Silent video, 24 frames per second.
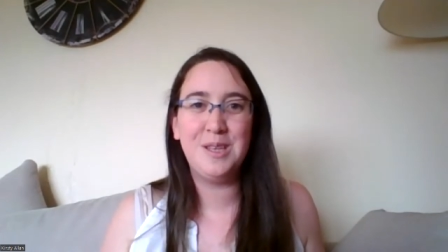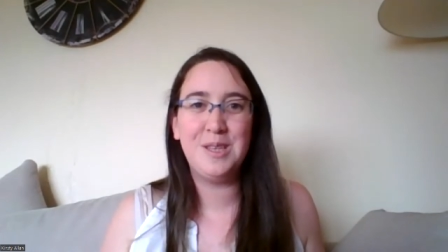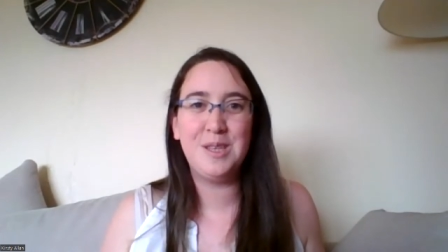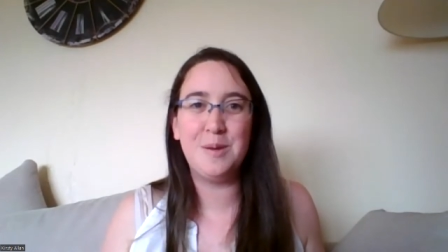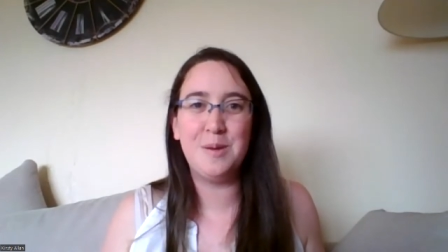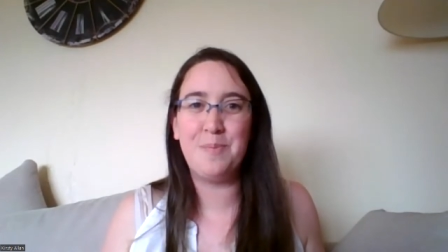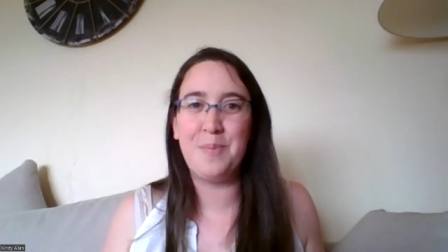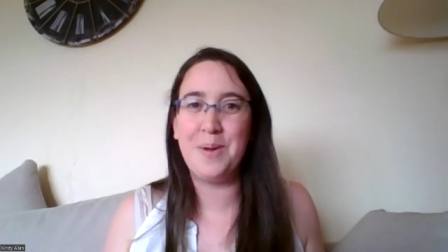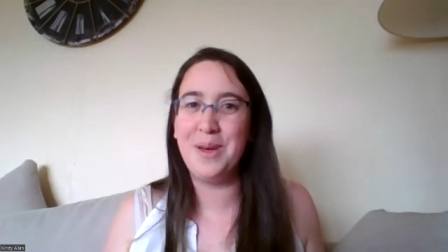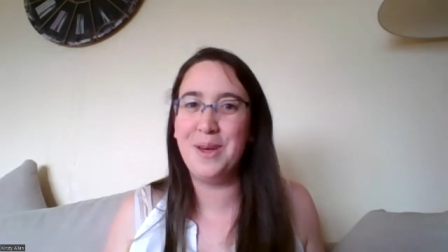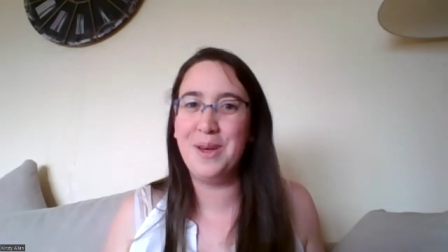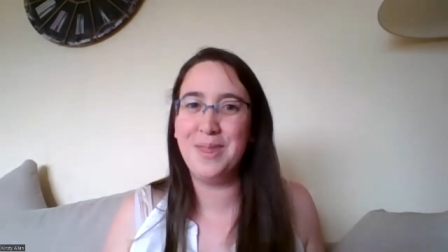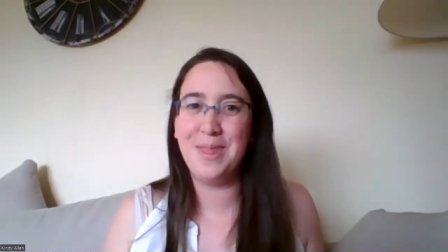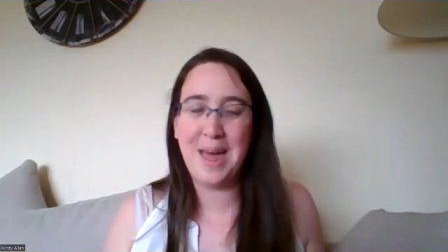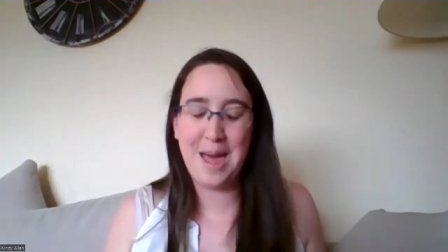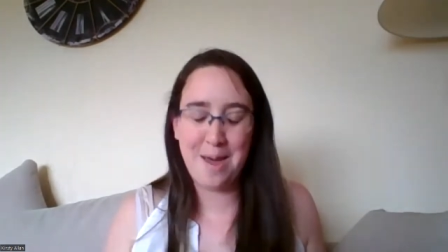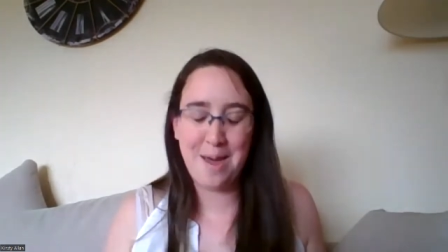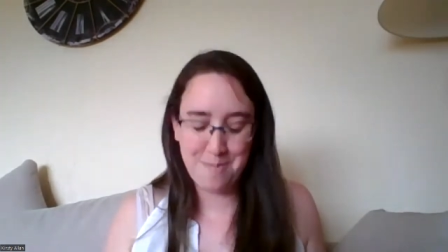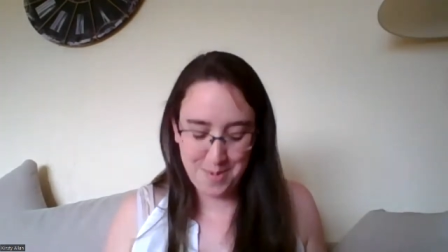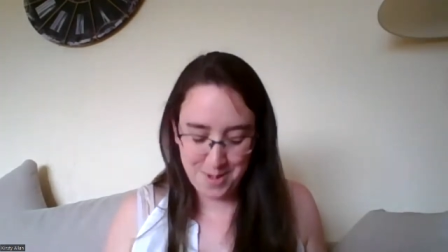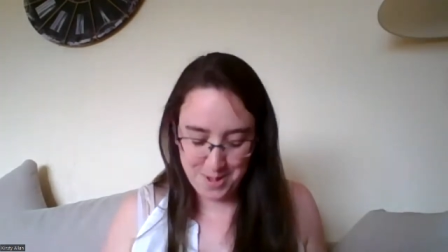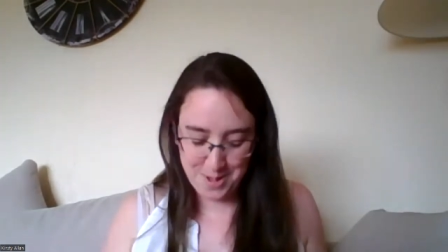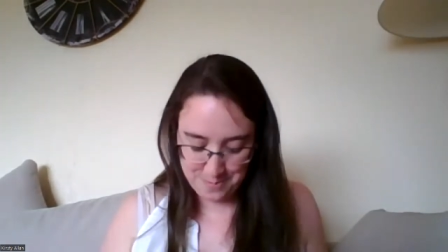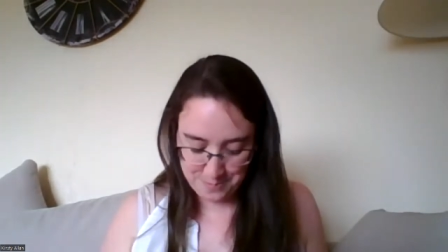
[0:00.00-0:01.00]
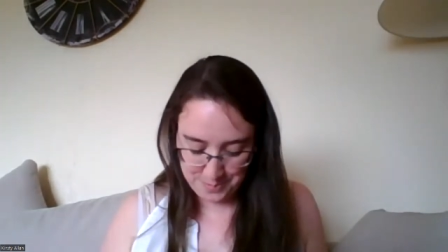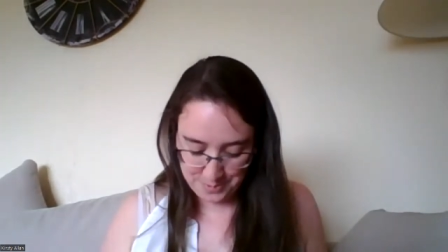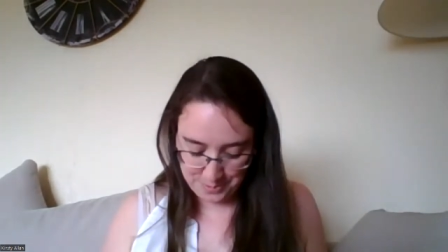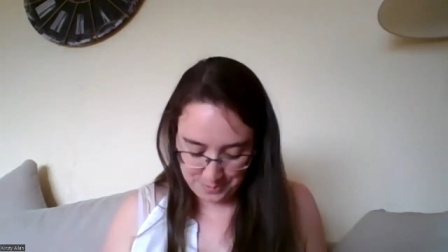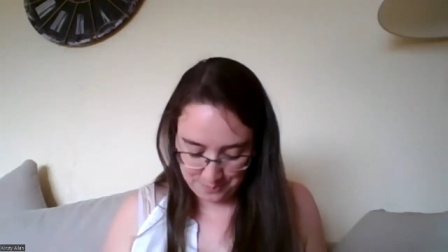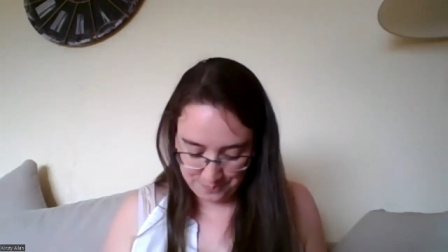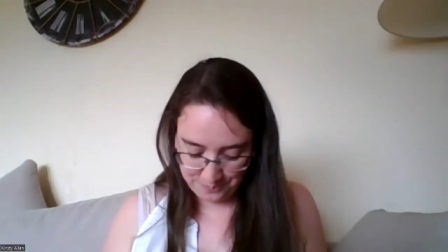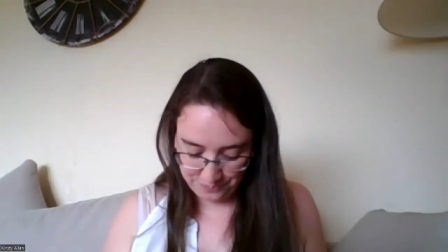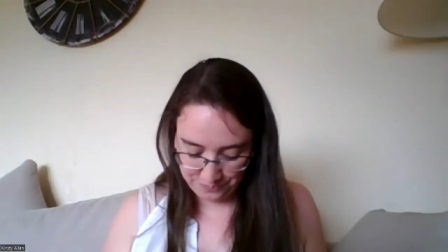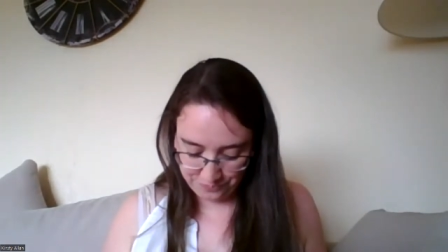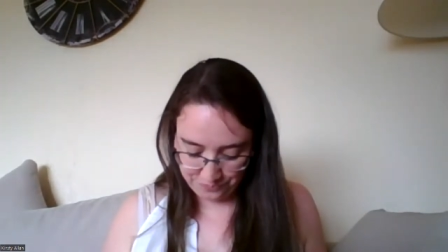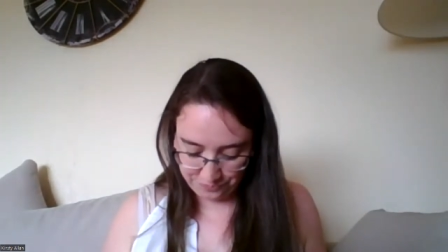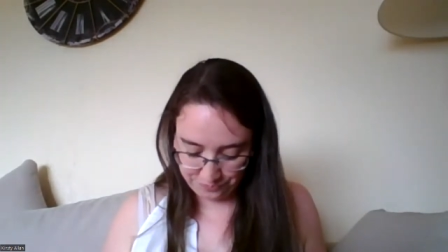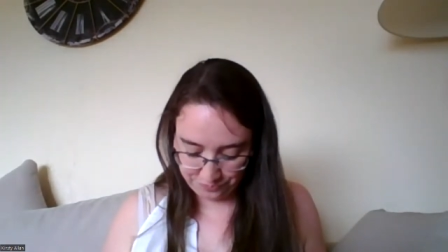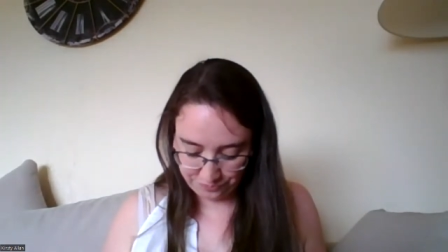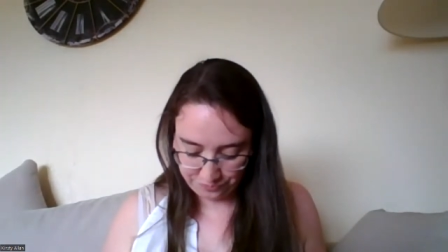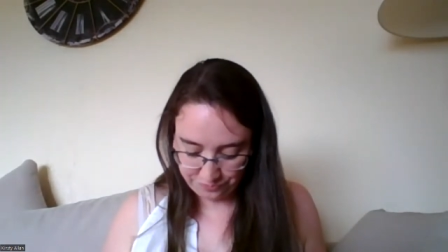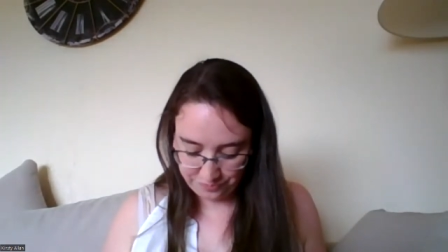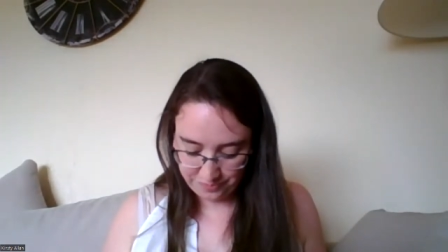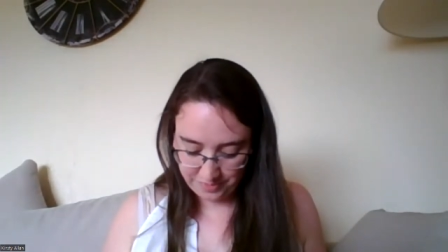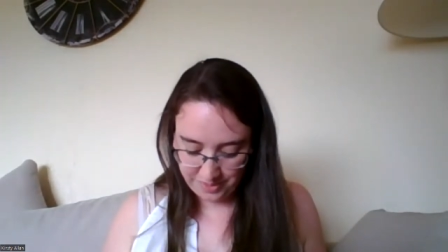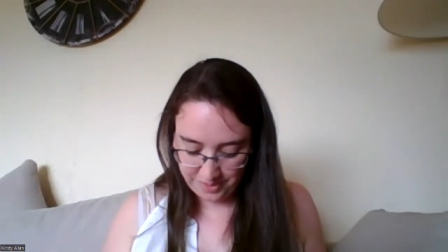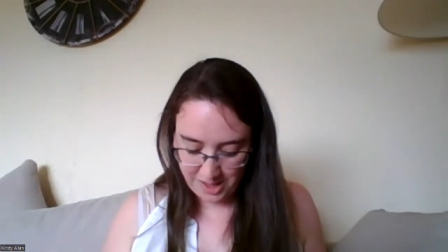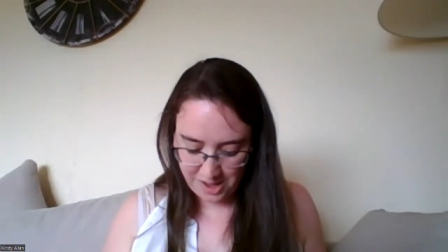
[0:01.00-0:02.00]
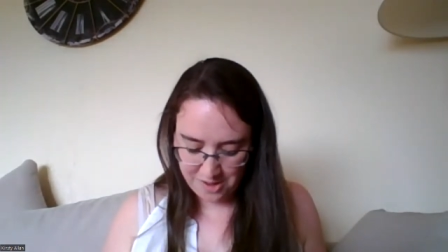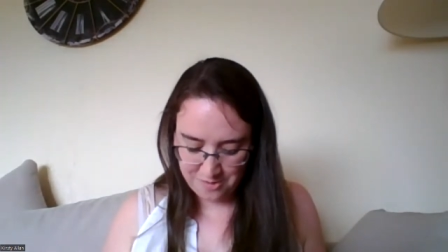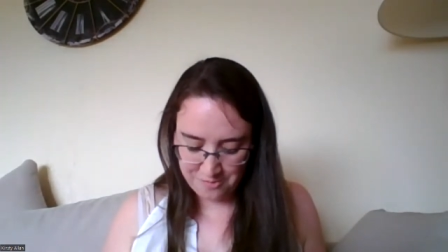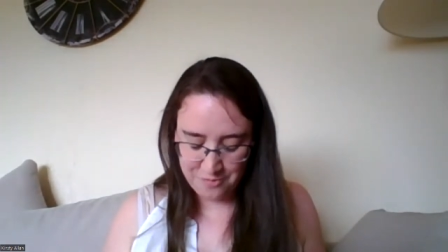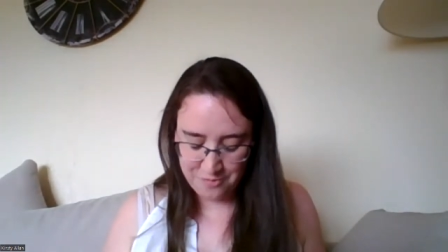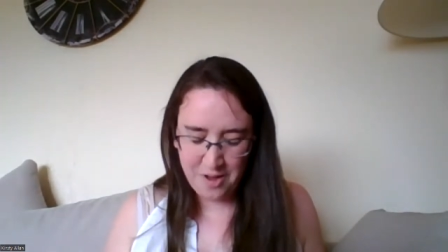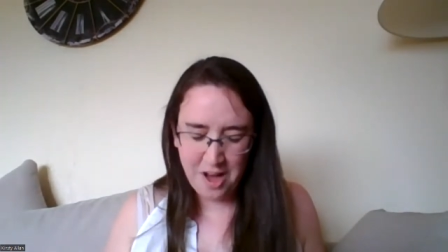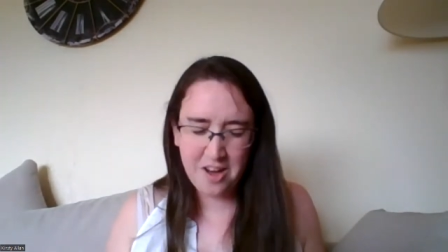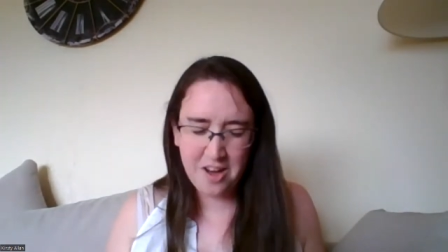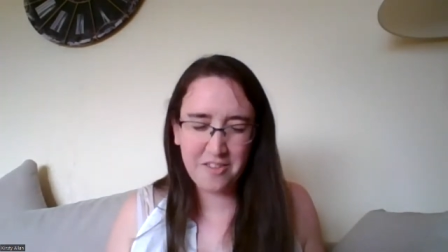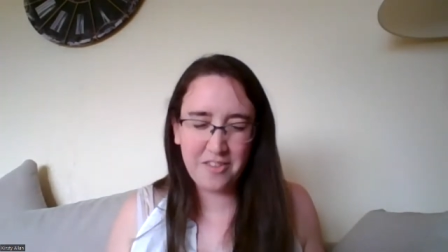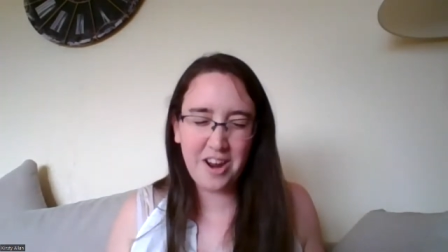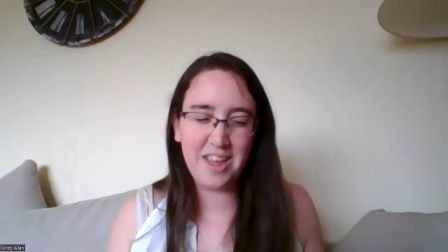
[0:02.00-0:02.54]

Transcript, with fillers: to build them up, Father,